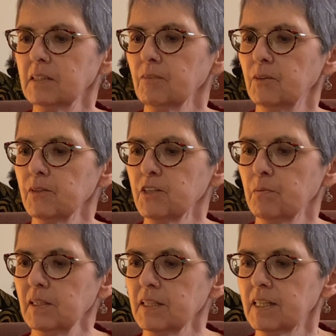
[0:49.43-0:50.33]
But of
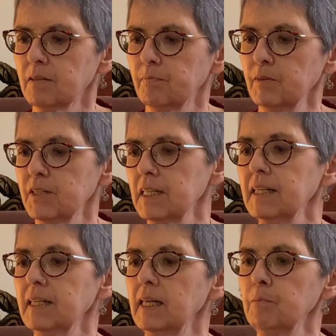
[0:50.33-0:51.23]
course, once
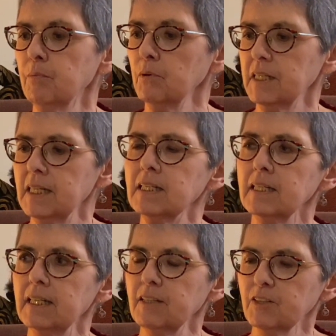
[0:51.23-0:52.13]
Mussolini brought
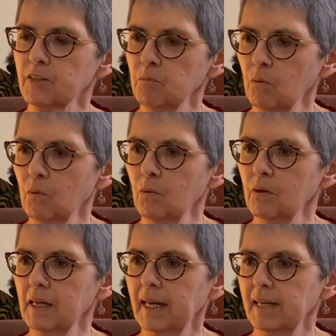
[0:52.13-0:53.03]
Italy into the war